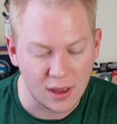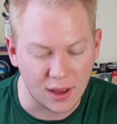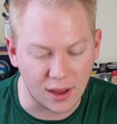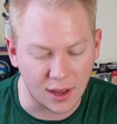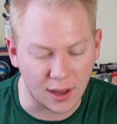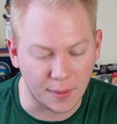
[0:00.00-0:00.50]

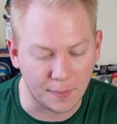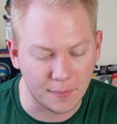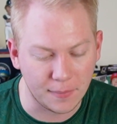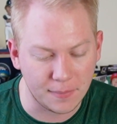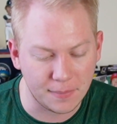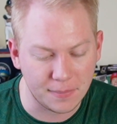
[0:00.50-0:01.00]
Um,
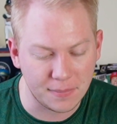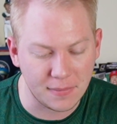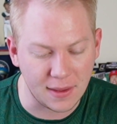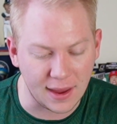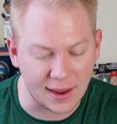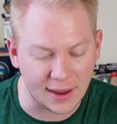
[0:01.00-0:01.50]

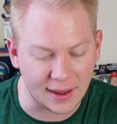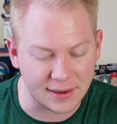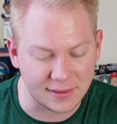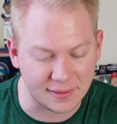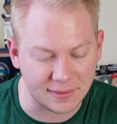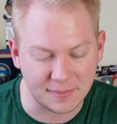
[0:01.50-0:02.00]

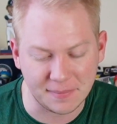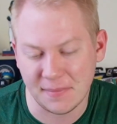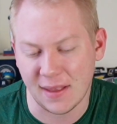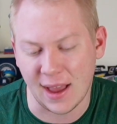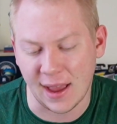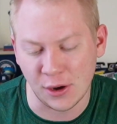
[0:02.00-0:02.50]
and
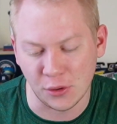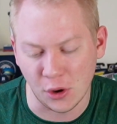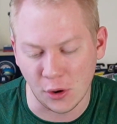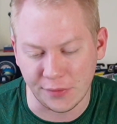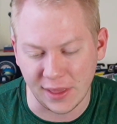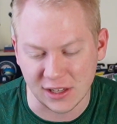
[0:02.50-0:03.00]
I don't
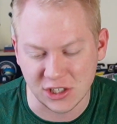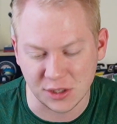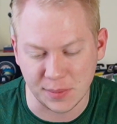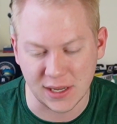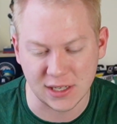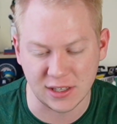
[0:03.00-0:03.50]
know if that's
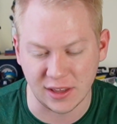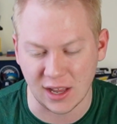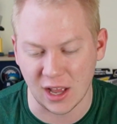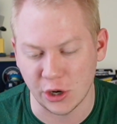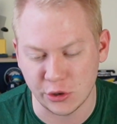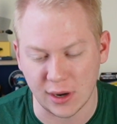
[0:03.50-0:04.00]
just because of the
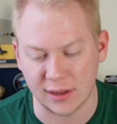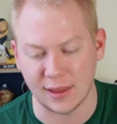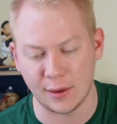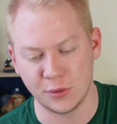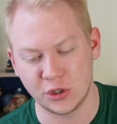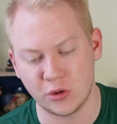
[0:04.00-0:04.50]
contract
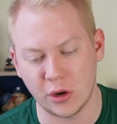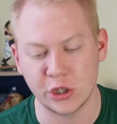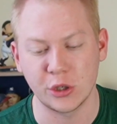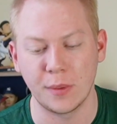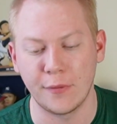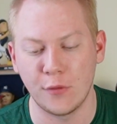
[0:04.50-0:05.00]
that was
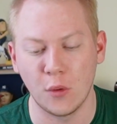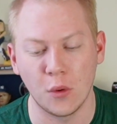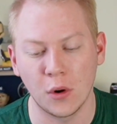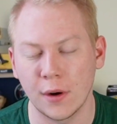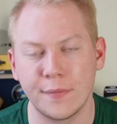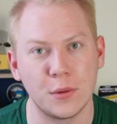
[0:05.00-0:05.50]
structured
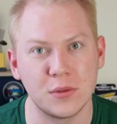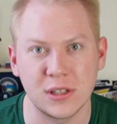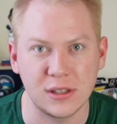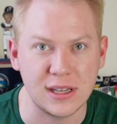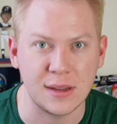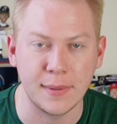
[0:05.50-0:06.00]
before, if it was a
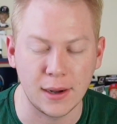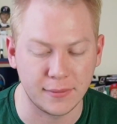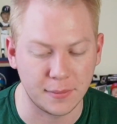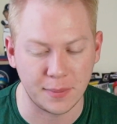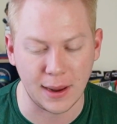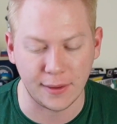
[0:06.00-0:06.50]
league
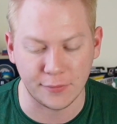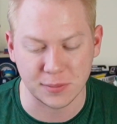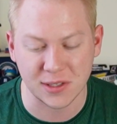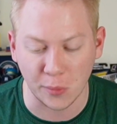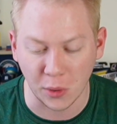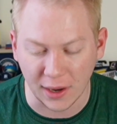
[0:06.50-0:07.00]
minimum paying from
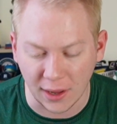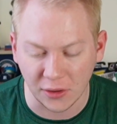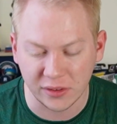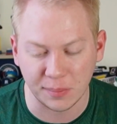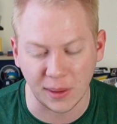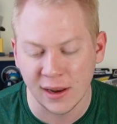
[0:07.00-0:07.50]
somewhere
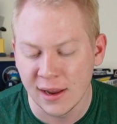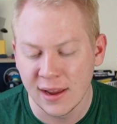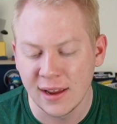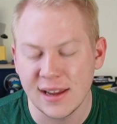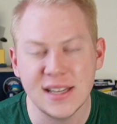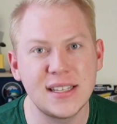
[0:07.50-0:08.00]
else, but
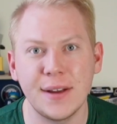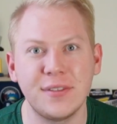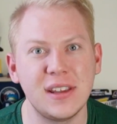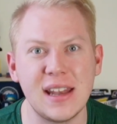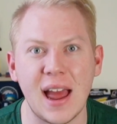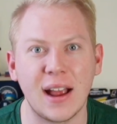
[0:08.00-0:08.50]
he's
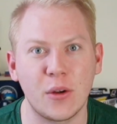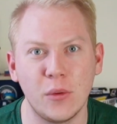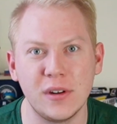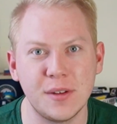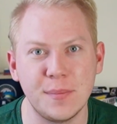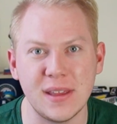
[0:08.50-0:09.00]
definitely not
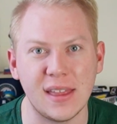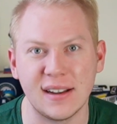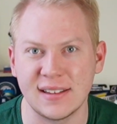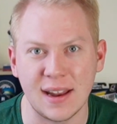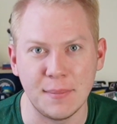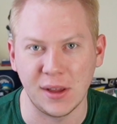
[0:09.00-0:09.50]
going to be
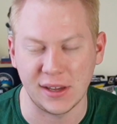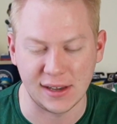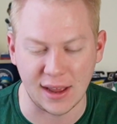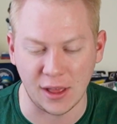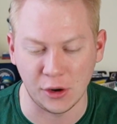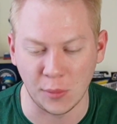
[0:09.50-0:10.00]
that $10 million
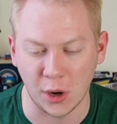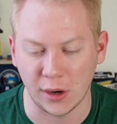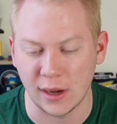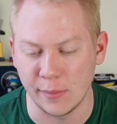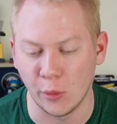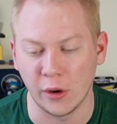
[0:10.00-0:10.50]
mark
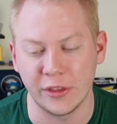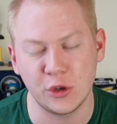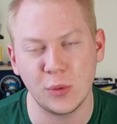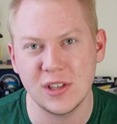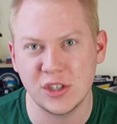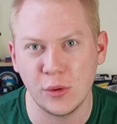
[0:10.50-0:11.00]
anymore. And the
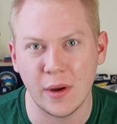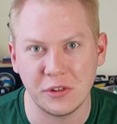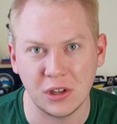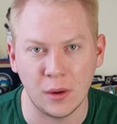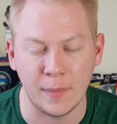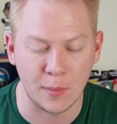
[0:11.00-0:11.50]
Twins do have a
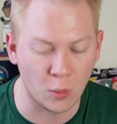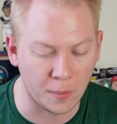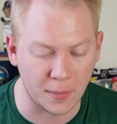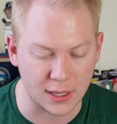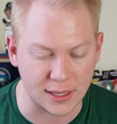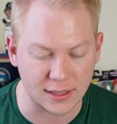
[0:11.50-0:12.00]
little bit more
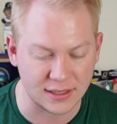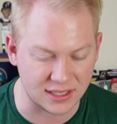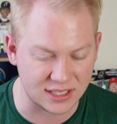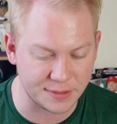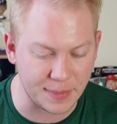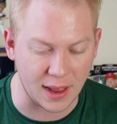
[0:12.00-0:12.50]
money to
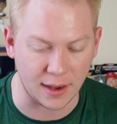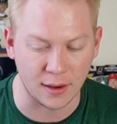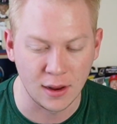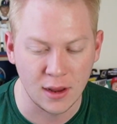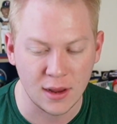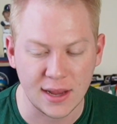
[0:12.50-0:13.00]
spend.
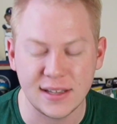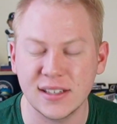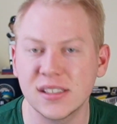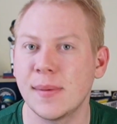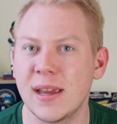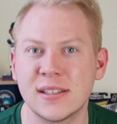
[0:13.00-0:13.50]
It
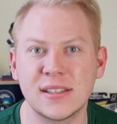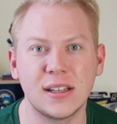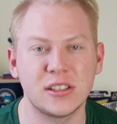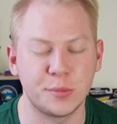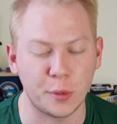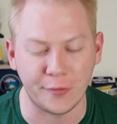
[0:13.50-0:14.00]
does make
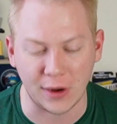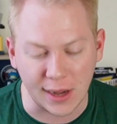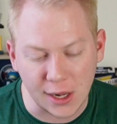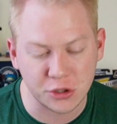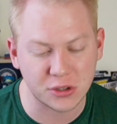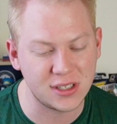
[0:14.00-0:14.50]
sense from a
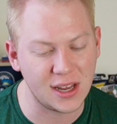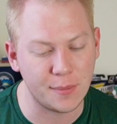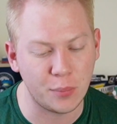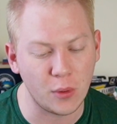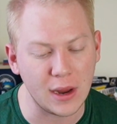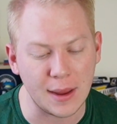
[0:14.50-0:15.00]
financial
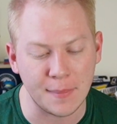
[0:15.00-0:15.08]
standpoint.